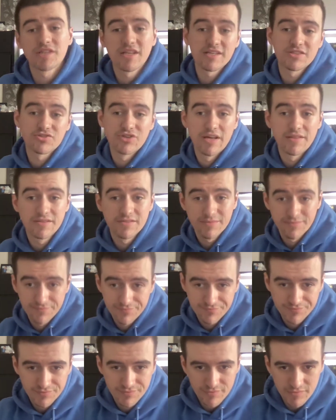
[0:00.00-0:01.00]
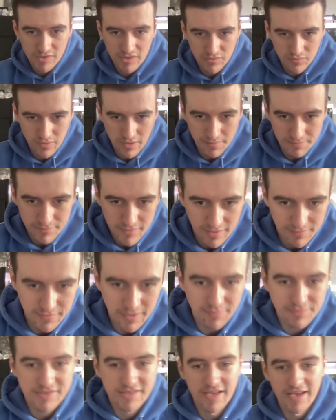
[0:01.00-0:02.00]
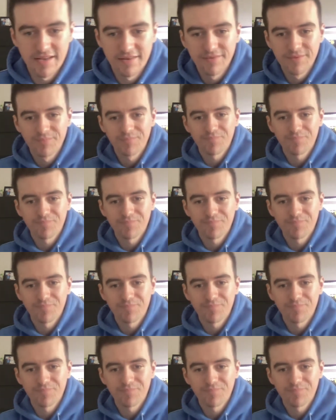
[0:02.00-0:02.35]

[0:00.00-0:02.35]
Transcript: your strengths, is what I'm saying.